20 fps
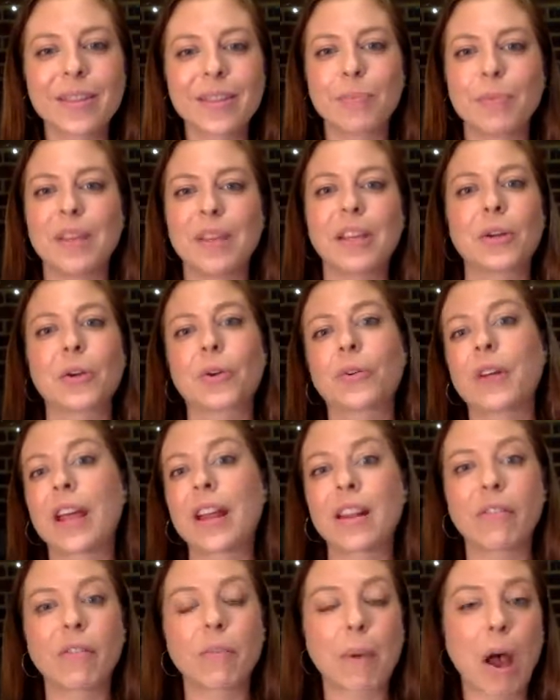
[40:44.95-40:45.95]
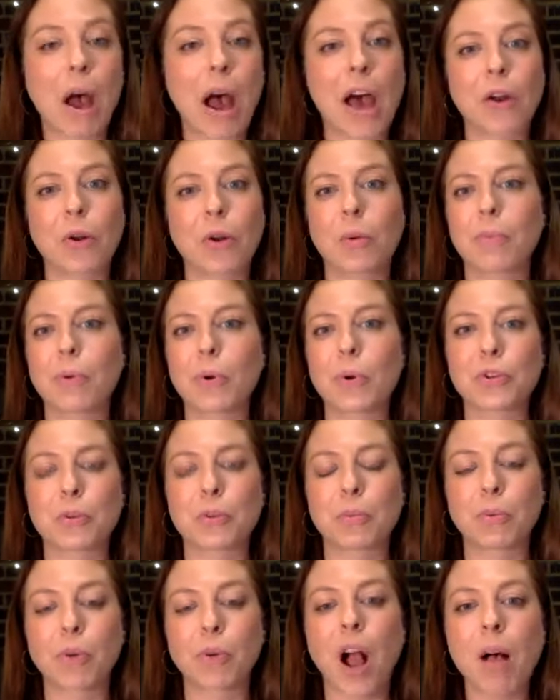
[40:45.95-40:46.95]
the being creative about how to approach a
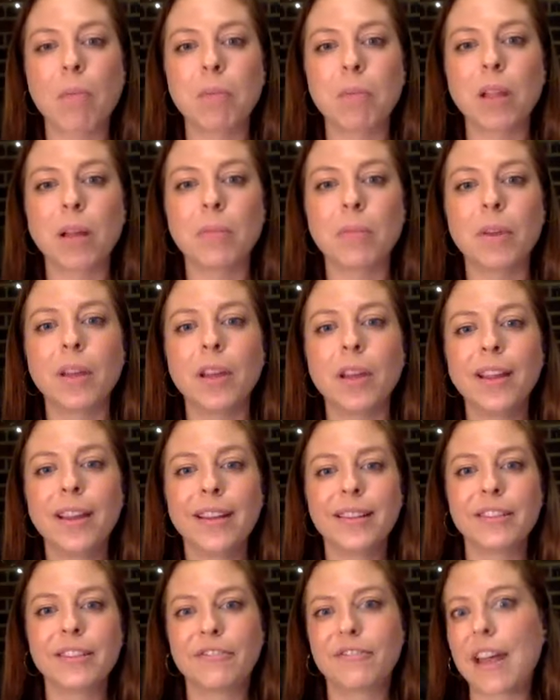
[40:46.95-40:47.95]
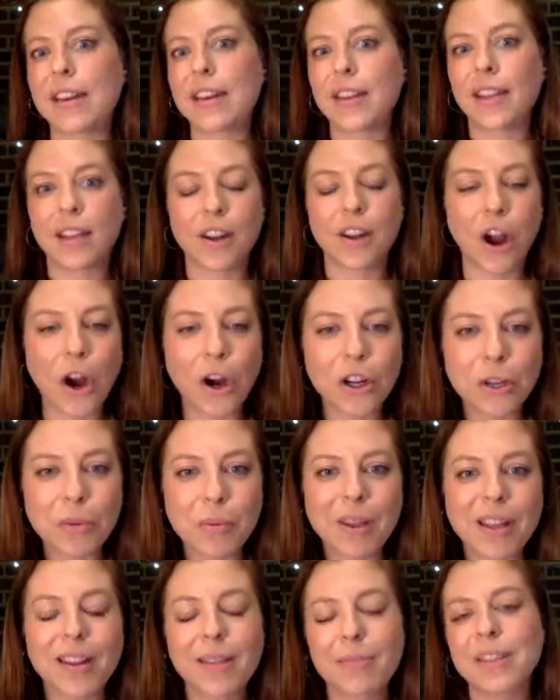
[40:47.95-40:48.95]
problem, defending an argument.